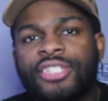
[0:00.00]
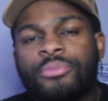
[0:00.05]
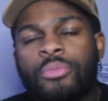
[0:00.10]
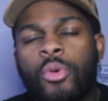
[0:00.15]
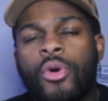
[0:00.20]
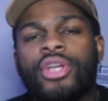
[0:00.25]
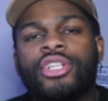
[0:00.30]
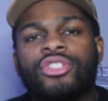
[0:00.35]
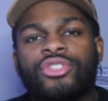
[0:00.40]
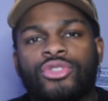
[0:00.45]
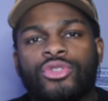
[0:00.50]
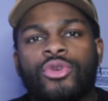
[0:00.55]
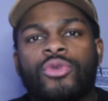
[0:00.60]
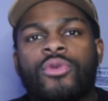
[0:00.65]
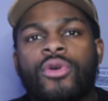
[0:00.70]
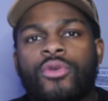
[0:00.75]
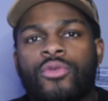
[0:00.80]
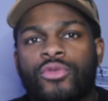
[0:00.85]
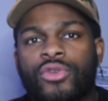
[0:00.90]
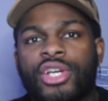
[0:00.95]
point, Zoro
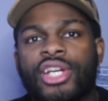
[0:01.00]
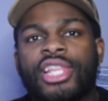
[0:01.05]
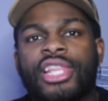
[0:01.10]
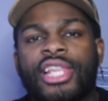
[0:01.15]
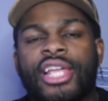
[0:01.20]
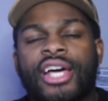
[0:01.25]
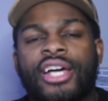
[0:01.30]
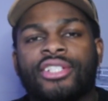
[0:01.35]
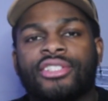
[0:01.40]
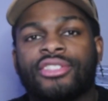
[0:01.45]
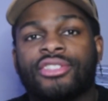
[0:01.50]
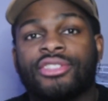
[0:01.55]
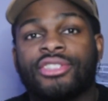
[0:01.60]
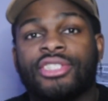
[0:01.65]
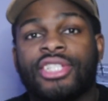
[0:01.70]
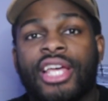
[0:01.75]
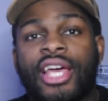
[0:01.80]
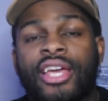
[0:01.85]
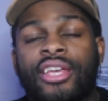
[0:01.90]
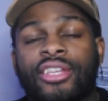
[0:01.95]
realizes
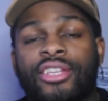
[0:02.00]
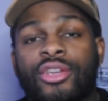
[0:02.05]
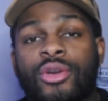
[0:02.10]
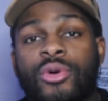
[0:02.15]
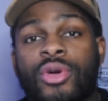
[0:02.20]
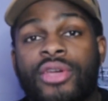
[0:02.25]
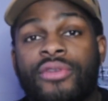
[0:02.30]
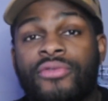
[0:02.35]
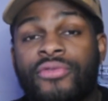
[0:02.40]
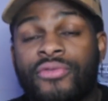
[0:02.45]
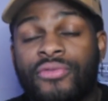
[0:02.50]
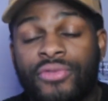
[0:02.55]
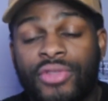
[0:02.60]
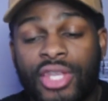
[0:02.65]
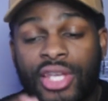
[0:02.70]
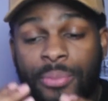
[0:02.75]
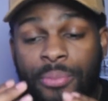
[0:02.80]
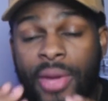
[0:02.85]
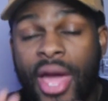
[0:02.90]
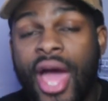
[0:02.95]
that, if the
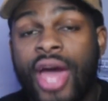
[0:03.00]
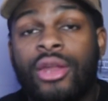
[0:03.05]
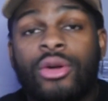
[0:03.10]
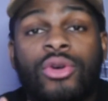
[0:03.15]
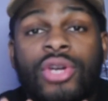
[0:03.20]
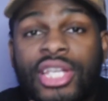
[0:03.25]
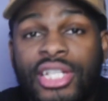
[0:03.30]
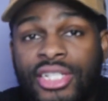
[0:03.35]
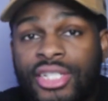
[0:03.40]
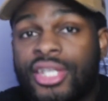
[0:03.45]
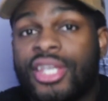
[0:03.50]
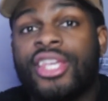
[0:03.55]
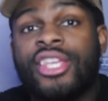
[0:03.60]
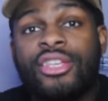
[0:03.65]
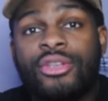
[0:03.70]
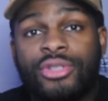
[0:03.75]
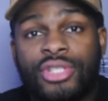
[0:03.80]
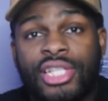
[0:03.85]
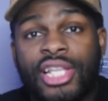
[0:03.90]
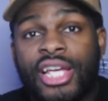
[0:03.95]
battle
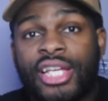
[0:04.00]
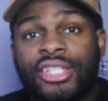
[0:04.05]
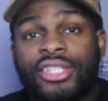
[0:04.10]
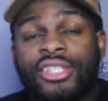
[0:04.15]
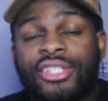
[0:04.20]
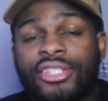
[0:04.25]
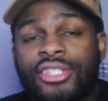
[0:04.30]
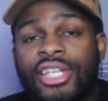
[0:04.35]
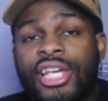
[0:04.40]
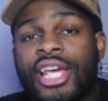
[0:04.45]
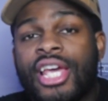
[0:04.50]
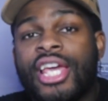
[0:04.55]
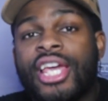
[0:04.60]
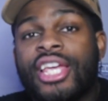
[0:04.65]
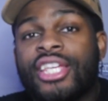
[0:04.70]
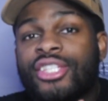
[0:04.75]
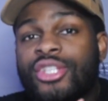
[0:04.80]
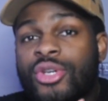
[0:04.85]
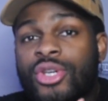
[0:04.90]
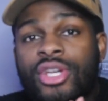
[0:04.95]
continues like this,
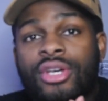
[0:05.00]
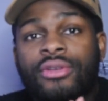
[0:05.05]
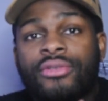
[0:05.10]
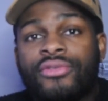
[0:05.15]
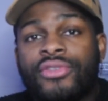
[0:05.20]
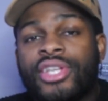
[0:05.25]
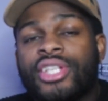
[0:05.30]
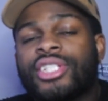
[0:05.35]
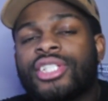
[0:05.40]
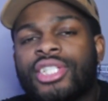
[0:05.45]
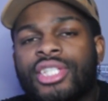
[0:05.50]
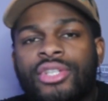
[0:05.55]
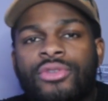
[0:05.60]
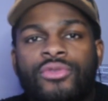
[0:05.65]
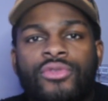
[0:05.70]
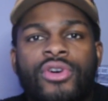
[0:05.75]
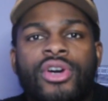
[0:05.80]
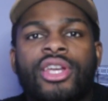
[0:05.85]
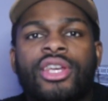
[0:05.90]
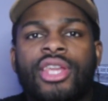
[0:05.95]
he's going to eventually
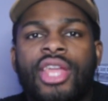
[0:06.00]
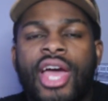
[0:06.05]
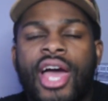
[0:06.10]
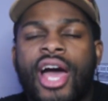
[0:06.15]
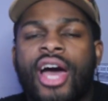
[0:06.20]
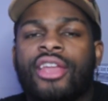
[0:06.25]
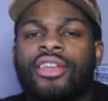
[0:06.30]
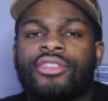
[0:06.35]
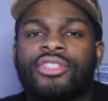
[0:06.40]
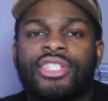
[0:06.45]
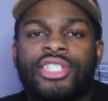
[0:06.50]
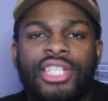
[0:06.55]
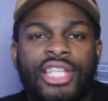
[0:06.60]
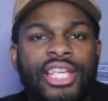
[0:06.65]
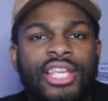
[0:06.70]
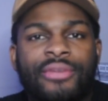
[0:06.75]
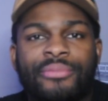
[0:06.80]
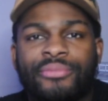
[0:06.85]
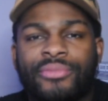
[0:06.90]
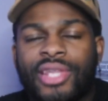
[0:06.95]
run out of
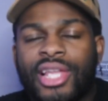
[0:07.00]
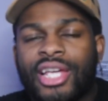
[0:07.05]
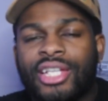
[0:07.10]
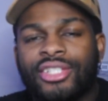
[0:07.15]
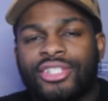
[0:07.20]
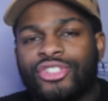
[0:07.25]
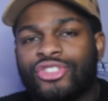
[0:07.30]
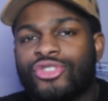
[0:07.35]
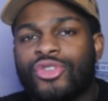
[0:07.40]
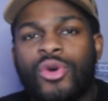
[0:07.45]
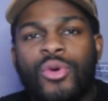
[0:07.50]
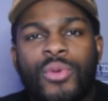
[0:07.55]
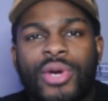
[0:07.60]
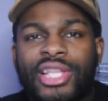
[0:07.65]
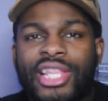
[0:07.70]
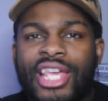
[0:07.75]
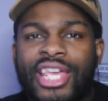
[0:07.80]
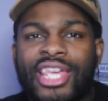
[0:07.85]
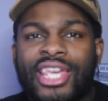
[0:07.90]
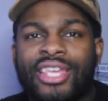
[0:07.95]
steam. Like, there's no way
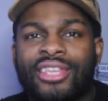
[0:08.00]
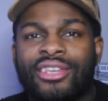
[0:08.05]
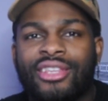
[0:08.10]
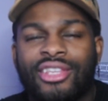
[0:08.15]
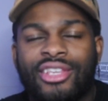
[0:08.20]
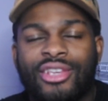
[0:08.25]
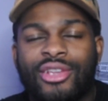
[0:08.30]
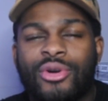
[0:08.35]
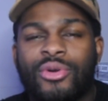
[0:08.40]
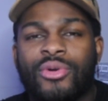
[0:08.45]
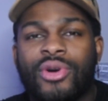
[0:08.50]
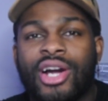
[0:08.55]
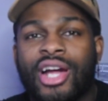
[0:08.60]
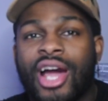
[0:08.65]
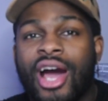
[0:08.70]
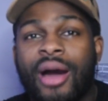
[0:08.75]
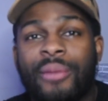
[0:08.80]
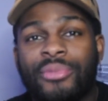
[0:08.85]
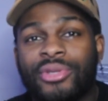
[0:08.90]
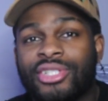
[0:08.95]
that he can,
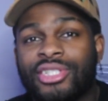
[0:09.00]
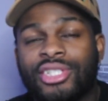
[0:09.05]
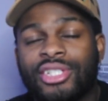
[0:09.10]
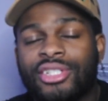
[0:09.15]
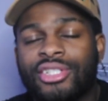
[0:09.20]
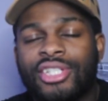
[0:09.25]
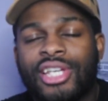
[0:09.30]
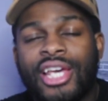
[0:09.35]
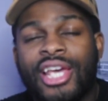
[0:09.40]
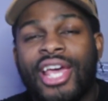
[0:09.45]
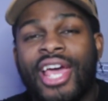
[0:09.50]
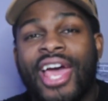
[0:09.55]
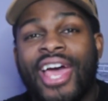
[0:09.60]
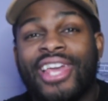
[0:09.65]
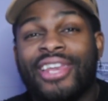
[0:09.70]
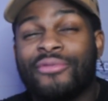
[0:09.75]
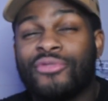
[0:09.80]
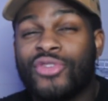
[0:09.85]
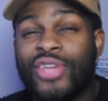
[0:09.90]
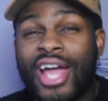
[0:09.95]
accomplish this. And
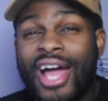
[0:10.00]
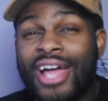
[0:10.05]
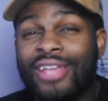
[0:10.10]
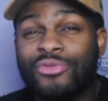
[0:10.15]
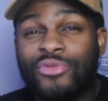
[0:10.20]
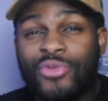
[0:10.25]
if you guys